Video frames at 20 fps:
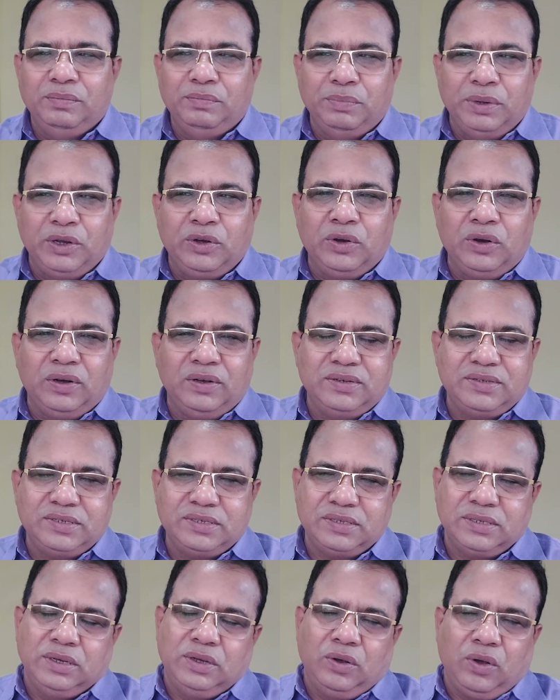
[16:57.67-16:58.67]

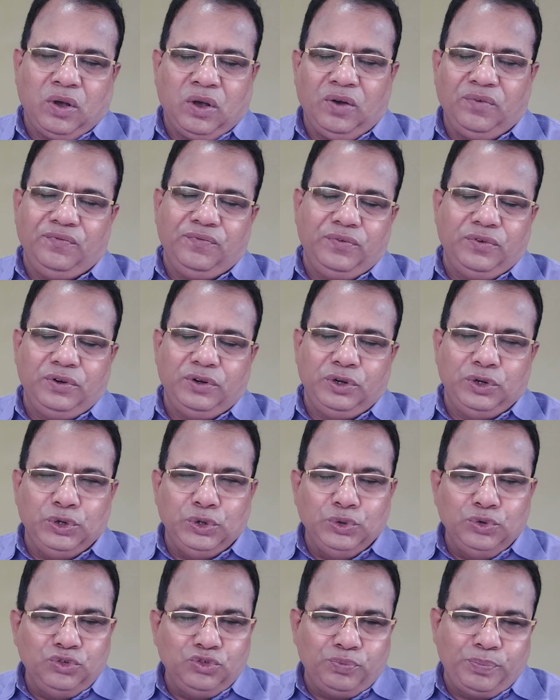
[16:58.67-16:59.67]
Because of
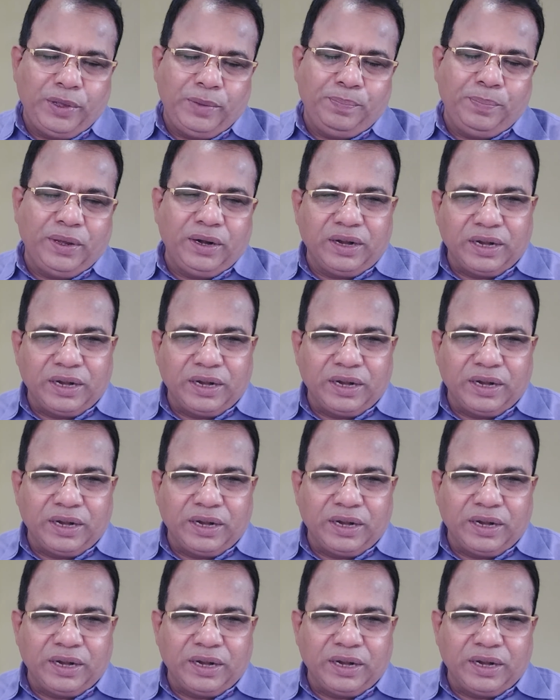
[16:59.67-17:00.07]
newspaper